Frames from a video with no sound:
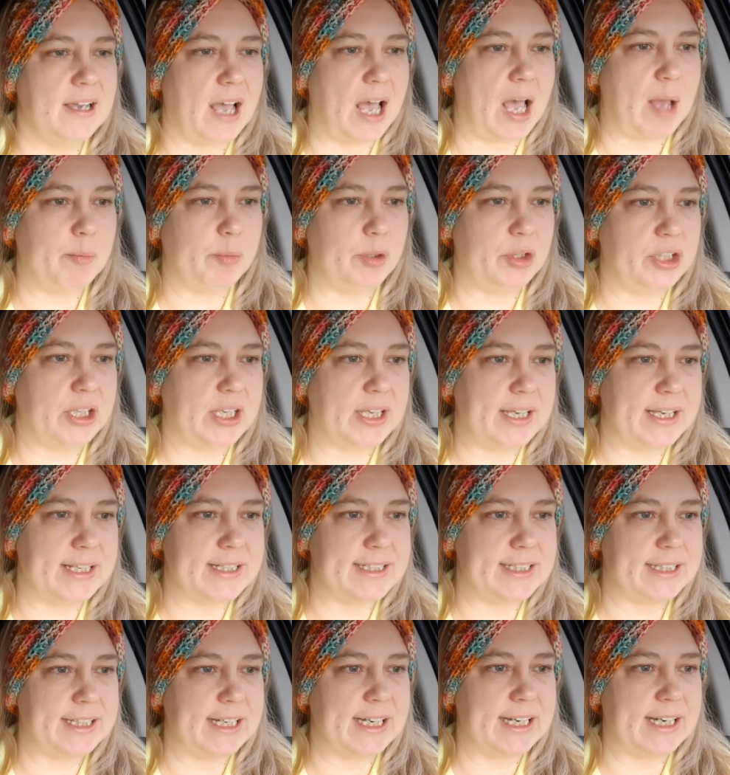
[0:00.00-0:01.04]
I'm looking
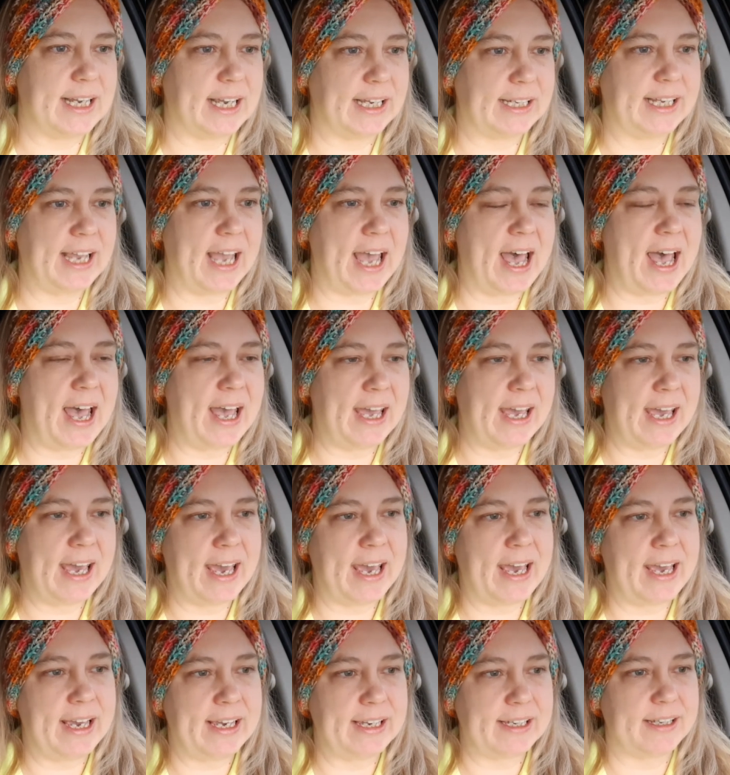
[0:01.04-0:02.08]
into getting a
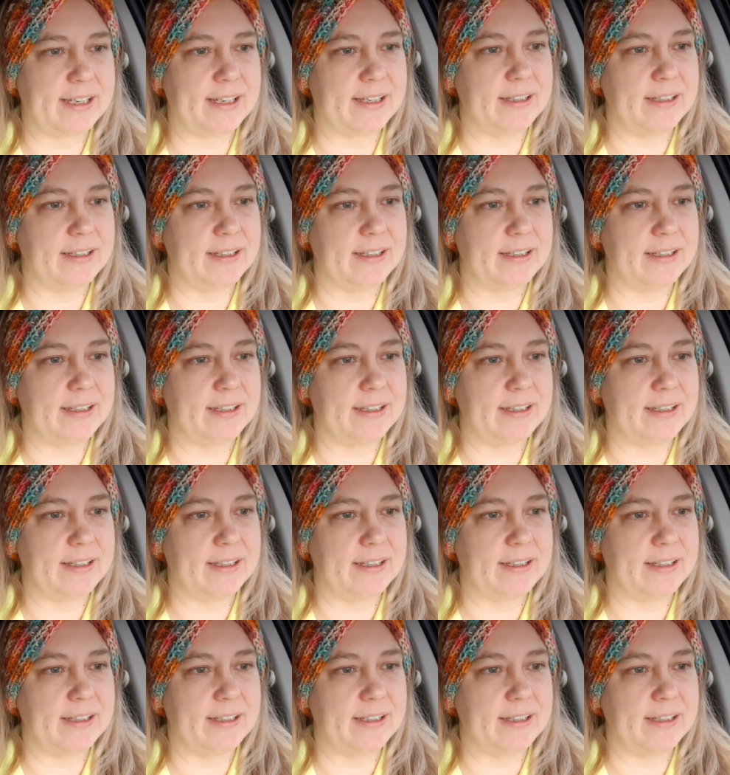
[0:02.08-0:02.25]
kayak.